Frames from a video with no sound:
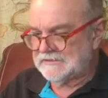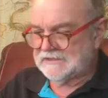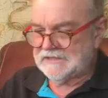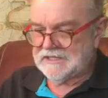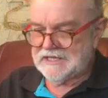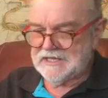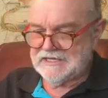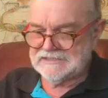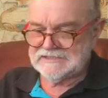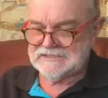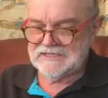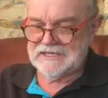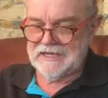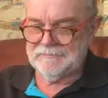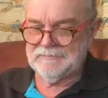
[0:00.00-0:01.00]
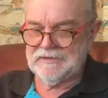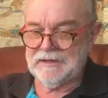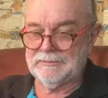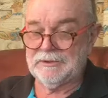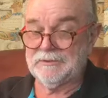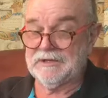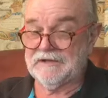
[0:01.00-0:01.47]
it? The
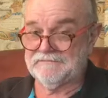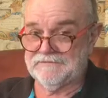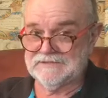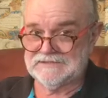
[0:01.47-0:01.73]
ECMWF.